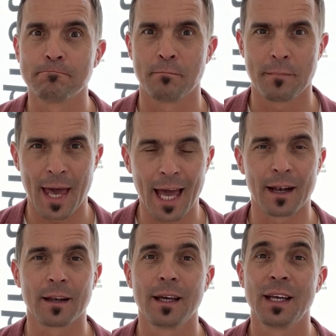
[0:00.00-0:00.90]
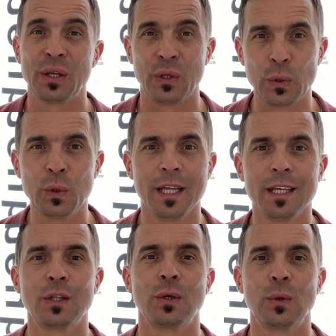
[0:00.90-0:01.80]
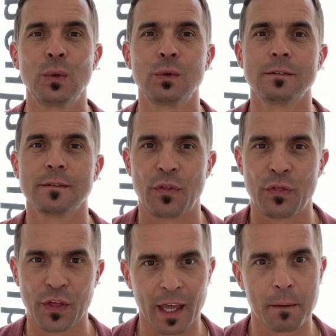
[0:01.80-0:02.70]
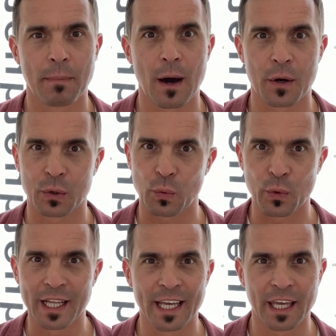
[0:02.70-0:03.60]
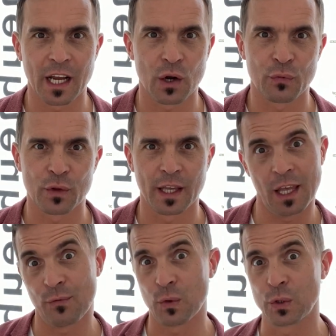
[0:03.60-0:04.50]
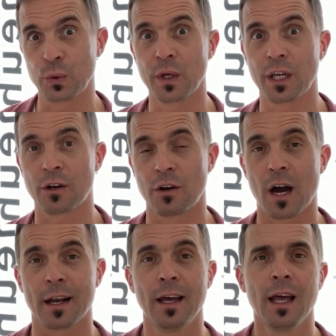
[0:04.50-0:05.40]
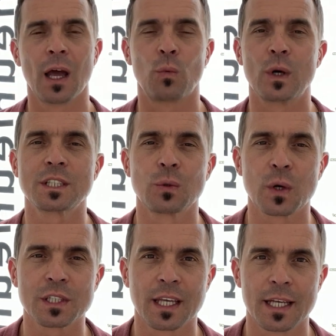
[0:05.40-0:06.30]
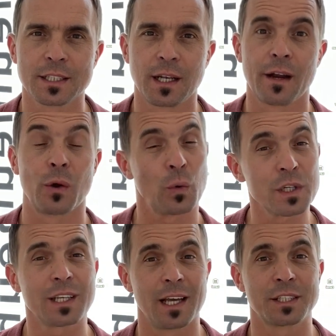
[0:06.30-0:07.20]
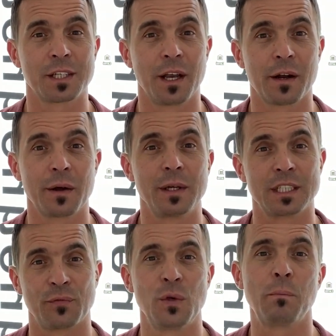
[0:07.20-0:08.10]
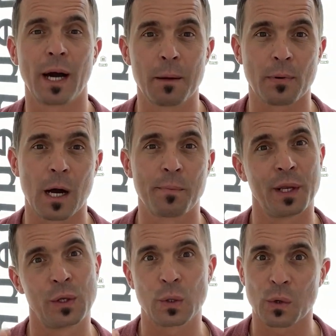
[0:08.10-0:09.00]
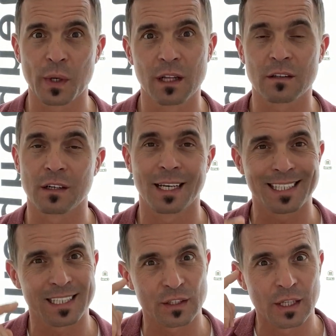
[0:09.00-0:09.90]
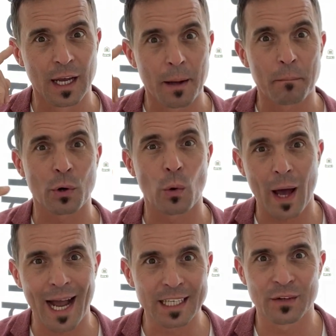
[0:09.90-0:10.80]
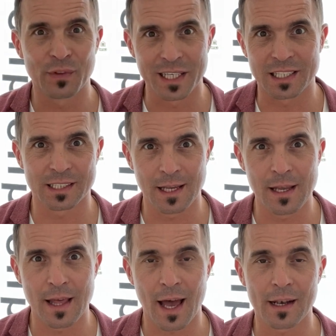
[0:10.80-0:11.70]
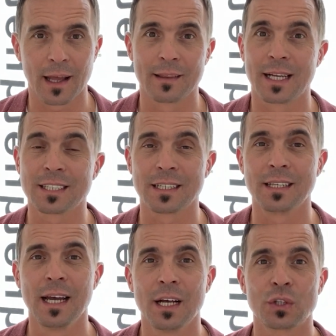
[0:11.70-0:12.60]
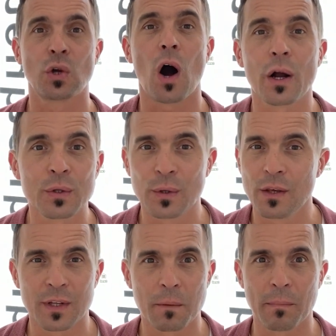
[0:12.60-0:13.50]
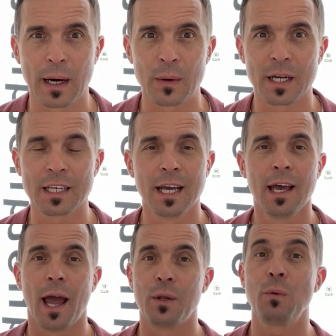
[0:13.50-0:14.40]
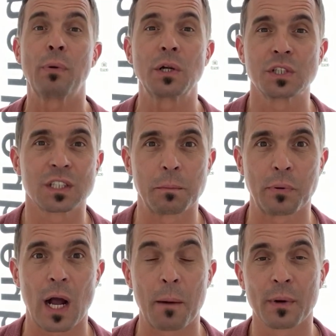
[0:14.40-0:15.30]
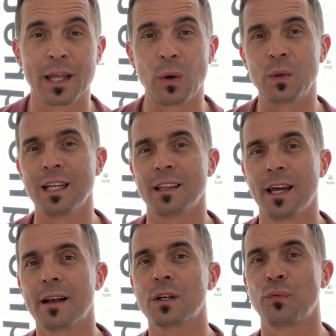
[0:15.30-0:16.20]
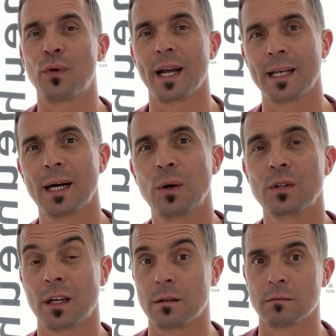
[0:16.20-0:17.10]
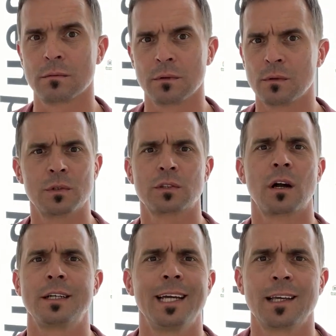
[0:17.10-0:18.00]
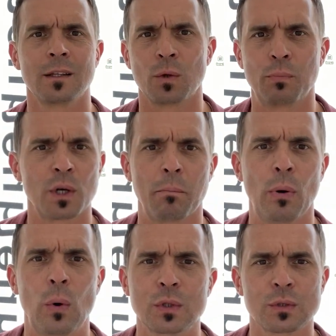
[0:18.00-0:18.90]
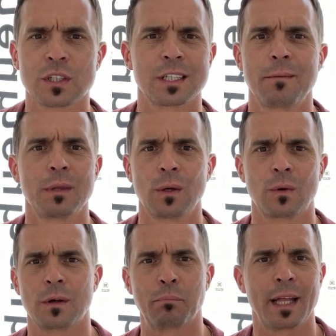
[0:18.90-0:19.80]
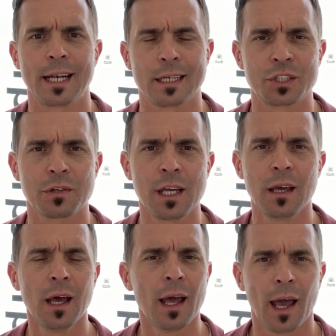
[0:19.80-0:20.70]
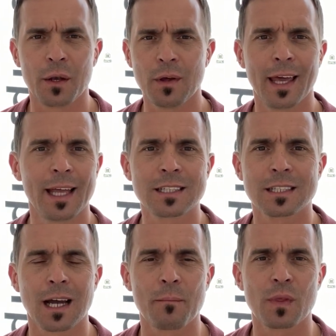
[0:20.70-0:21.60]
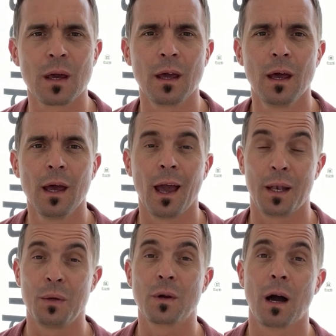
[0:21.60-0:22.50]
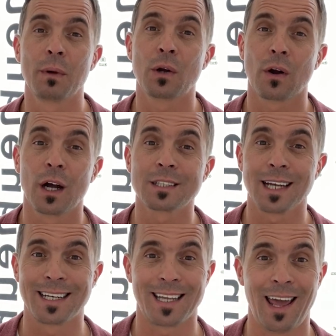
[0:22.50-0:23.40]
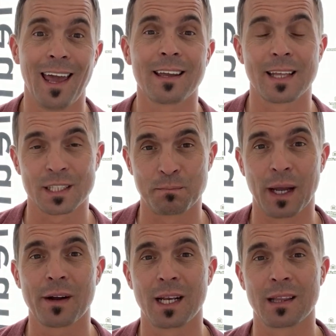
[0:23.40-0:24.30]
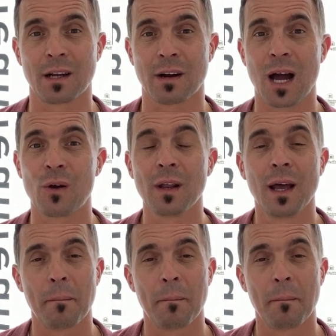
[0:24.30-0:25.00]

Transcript: Man, you need to think about it really carefully if you're doing it or not. And what's the worst case scenario? Worst case scenario is if you buy a property, your realtor doesn't proactively see that and doesn't talk to you even about it, and you purchase the property only later to find out that you start digging to put a post or something or plant a tree, and you hit something and you come across a tank that is buried in the ground.